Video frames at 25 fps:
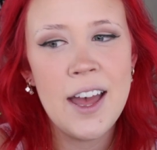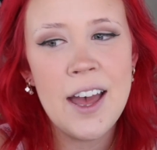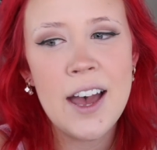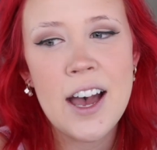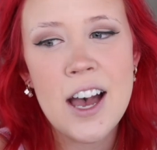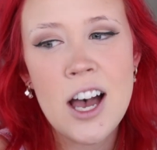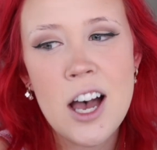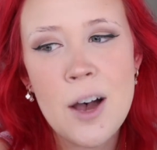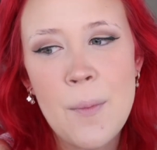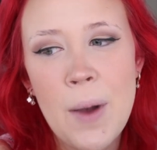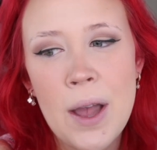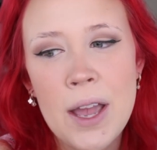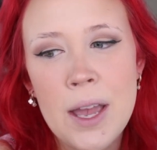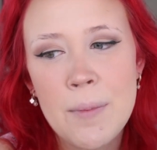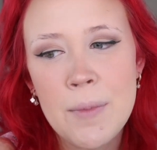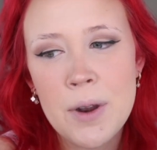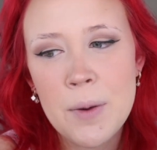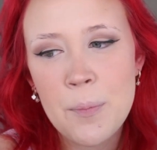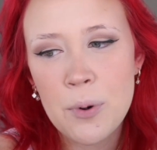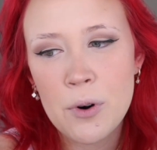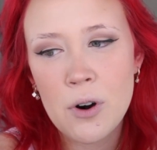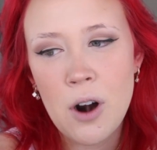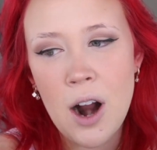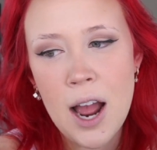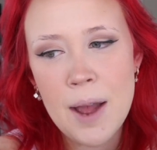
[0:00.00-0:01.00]
I am gonna
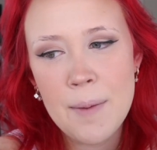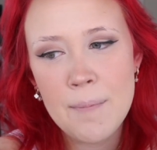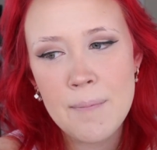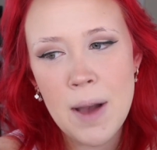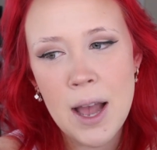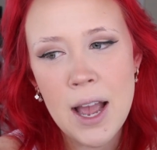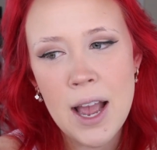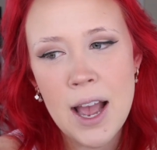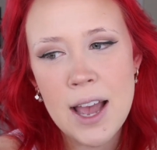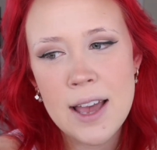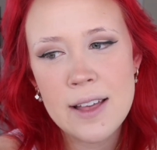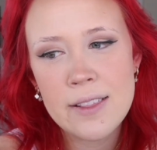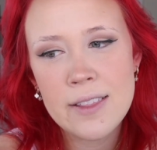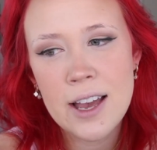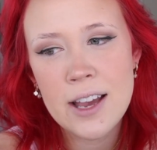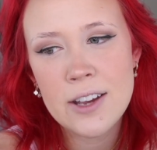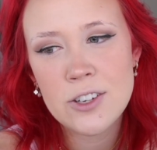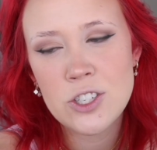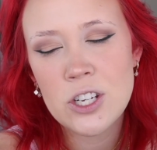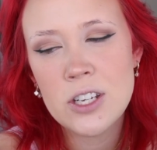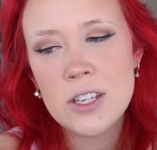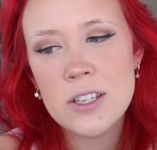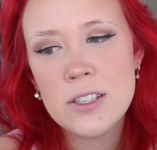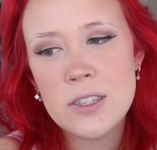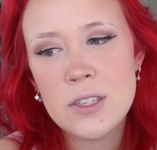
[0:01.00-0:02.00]
prime my
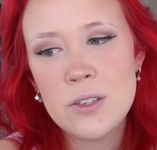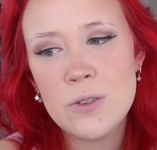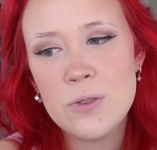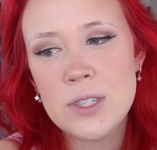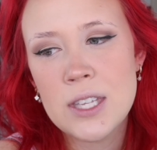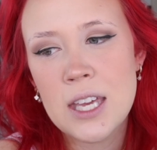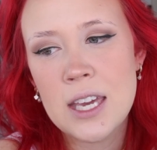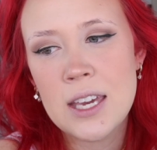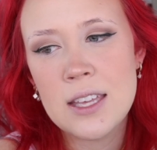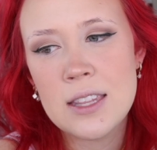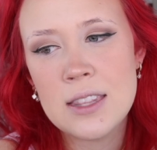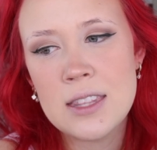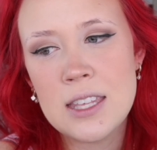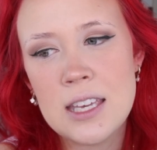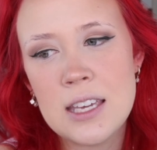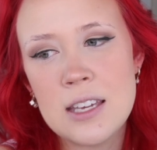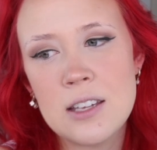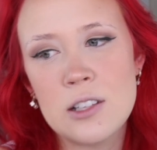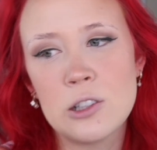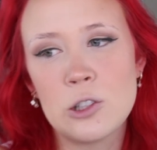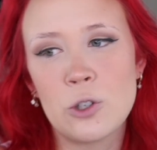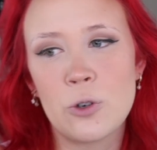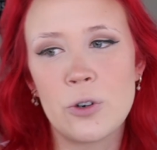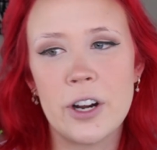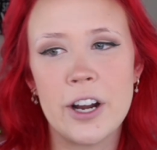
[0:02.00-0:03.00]
eyelashes using the
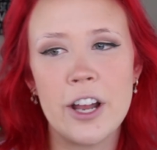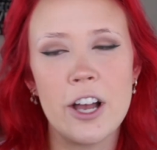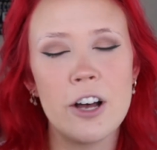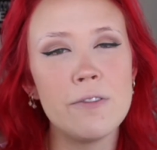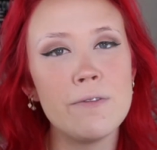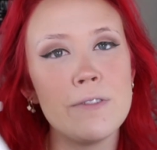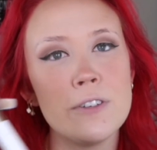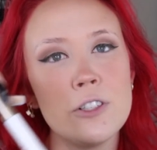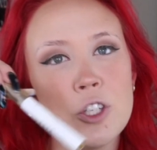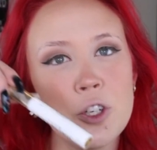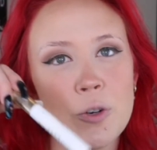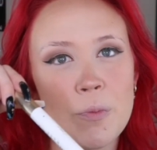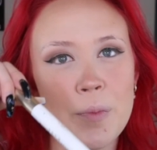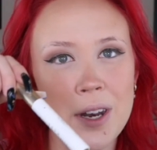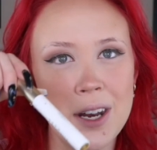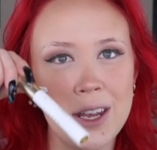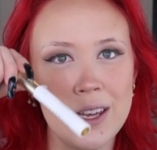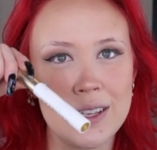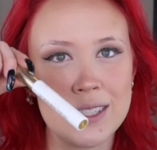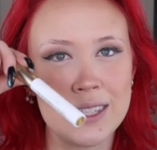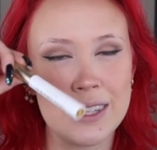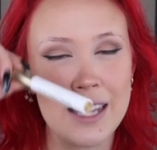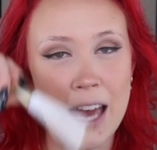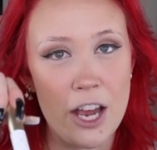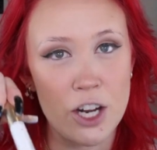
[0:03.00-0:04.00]
L'Oreal
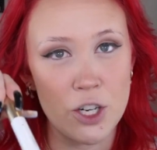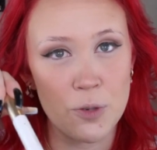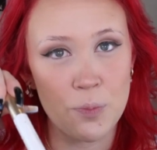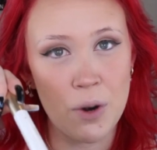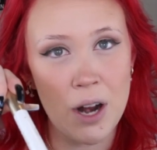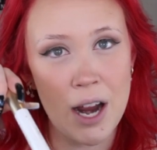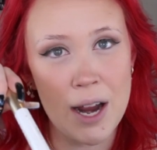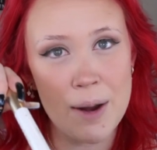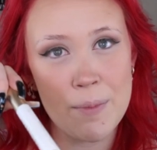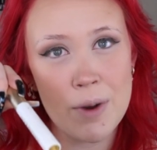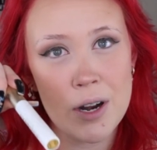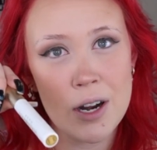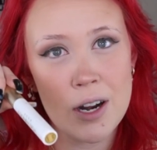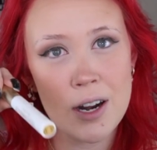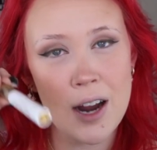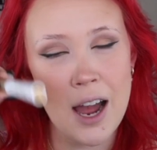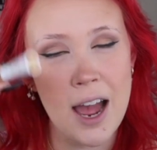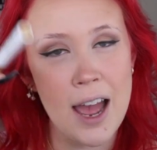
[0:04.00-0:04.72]
Voluminous Lash Primer.